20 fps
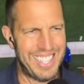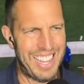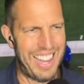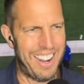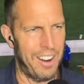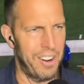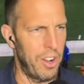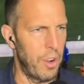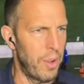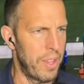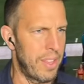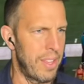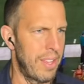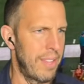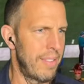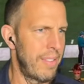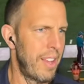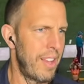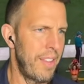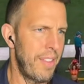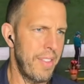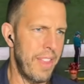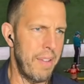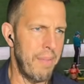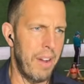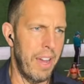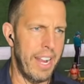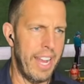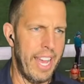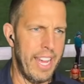I don't know what they
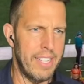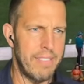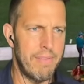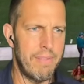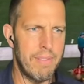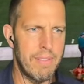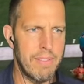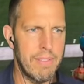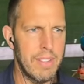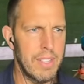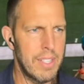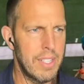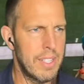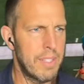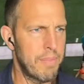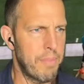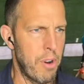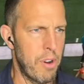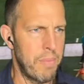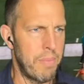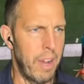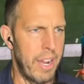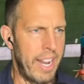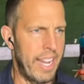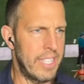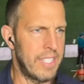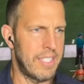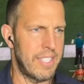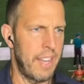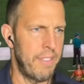might have had. Burton might
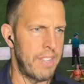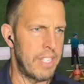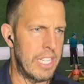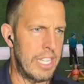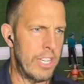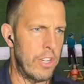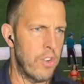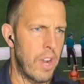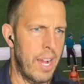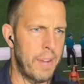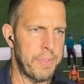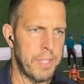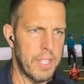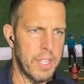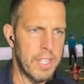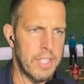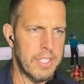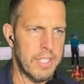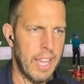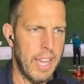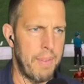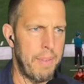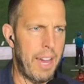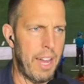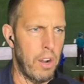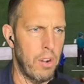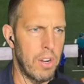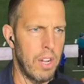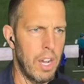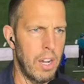have had 17 drops in this game. I
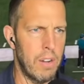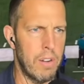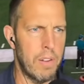don't know.